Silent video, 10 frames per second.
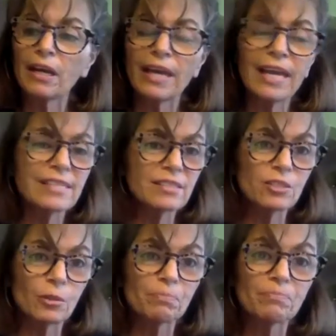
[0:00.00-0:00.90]
ask
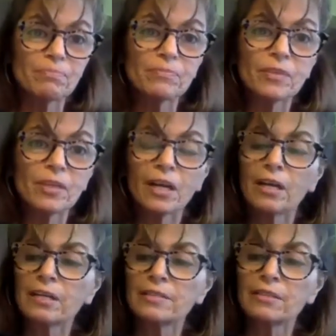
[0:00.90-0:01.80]

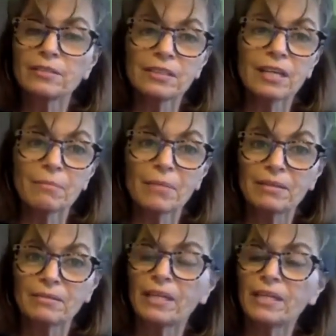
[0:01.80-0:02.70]
an adult to come
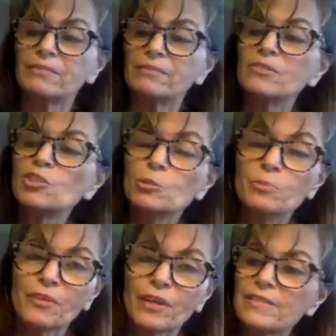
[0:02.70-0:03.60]
and
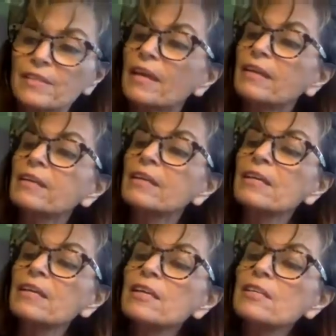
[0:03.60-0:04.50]
supervise that.
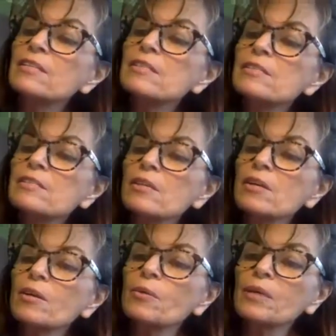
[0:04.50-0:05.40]

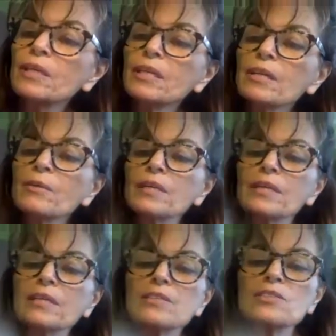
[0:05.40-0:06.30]
So here he
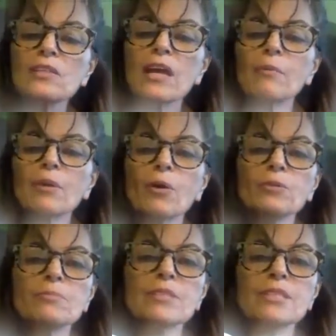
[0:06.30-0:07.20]
is. I would hold
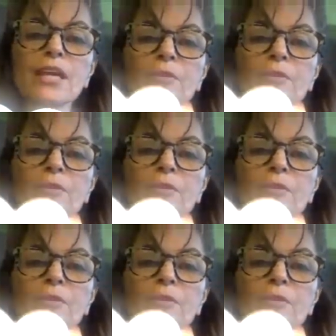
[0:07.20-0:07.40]
him together